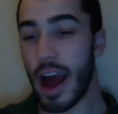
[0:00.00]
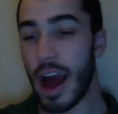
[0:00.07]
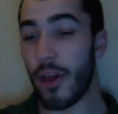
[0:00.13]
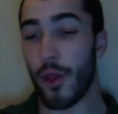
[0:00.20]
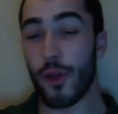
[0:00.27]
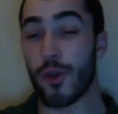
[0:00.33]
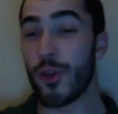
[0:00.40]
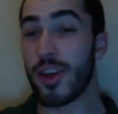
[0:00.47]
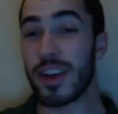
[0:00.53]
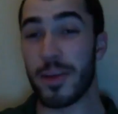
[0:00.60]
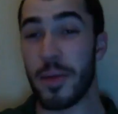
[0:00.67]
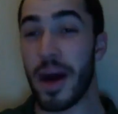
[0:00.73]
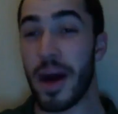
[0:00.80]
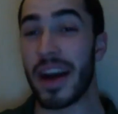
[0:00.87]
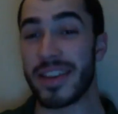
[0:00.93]
literally
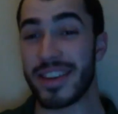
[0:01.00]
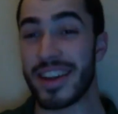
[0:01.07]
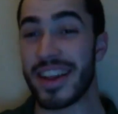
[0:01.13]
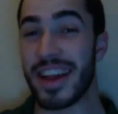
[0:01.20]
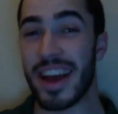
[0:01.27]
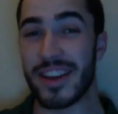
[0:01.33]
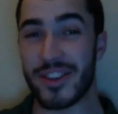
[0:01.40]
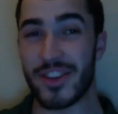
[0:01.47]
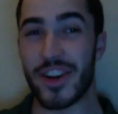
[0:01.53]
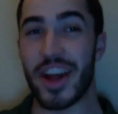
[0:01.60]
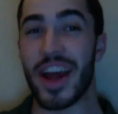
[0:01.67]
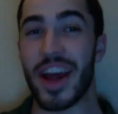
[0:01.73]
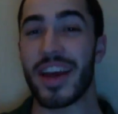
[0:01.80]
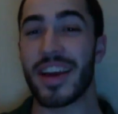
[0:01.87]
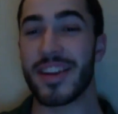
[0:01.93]
deposited
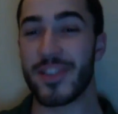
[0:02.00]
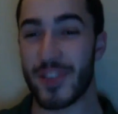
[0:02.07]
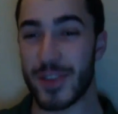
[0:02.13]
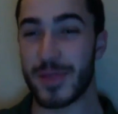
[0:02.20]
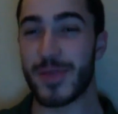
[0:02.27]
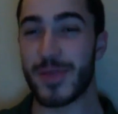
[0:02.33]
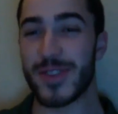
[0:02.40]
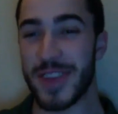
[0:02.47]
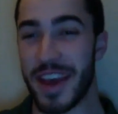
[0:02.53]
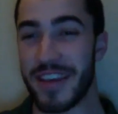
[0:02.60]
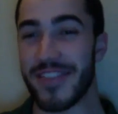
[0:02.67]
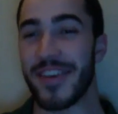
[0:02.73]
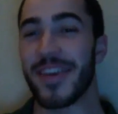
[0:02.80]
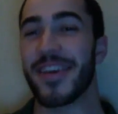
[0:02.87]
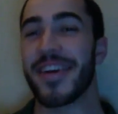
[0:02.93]
yesterday just for
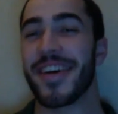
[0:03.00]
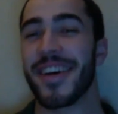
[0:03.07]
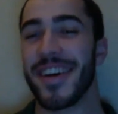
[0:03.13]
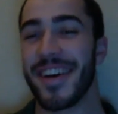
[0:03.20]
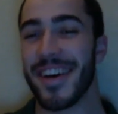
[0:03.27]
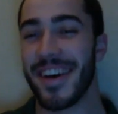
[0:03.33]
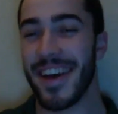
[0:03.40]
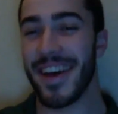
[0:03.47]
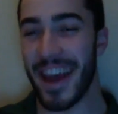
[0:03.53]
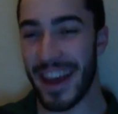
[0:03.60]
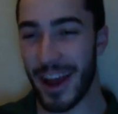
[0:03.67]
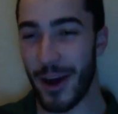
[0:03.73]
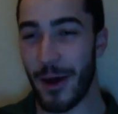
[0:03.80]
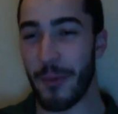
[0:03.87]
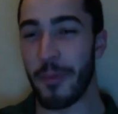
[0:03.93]
Xavier, and
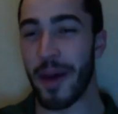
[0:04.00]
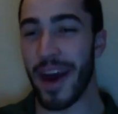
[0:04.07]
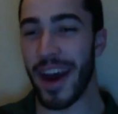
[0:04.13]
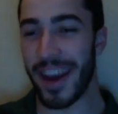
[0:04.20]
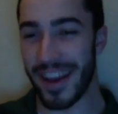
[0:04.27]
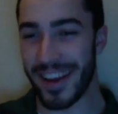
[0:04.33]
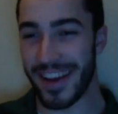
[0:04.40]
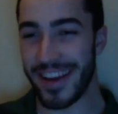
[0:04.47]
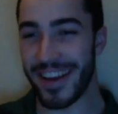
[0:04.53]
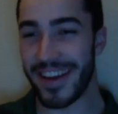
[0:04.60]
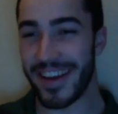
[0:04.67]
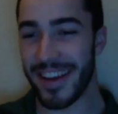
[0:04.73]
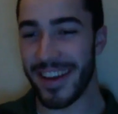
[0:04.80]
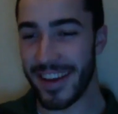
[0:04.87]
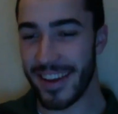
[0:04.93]
now I'm back.
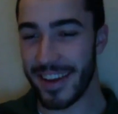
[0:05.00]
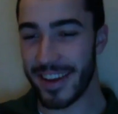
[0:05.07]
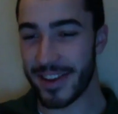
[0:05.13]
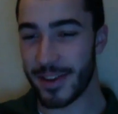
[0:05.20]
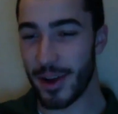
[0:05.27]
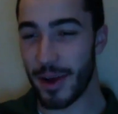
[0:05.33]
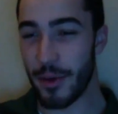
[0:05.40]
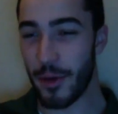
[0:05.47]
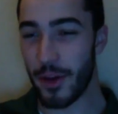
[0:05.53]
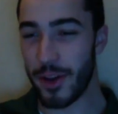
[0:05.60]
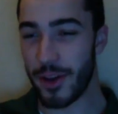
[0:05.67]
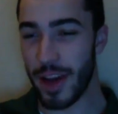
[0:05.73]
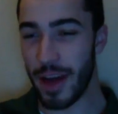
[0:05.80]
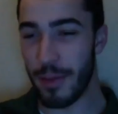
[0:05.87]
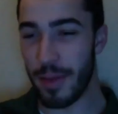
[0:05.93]
So I'm only
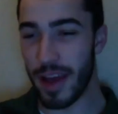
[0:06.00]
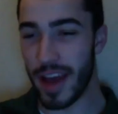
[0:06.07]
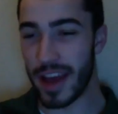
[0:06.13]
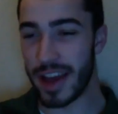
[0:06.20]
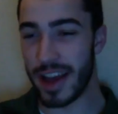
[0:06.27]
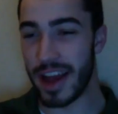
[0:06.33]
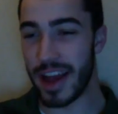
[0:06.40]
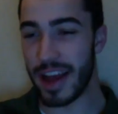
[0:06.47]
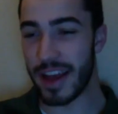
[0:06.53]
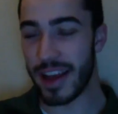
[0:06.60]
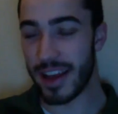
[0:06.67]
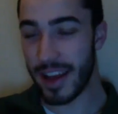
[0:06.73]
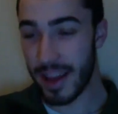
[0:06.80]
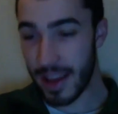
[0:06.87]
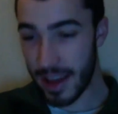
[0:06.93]
doing NBA today.
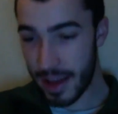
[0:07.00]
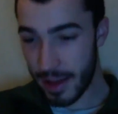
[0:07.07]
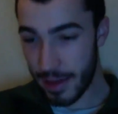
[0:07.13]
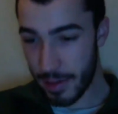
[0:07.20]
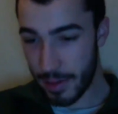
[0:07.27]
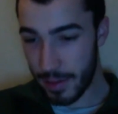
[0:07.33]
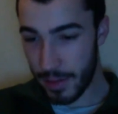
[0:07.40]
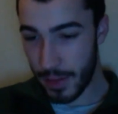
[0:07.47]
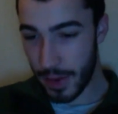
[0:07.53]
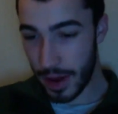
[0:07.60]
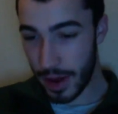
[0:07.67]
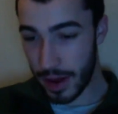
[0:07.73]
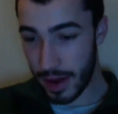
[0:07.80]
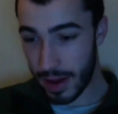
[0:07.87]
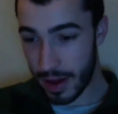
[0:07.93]
But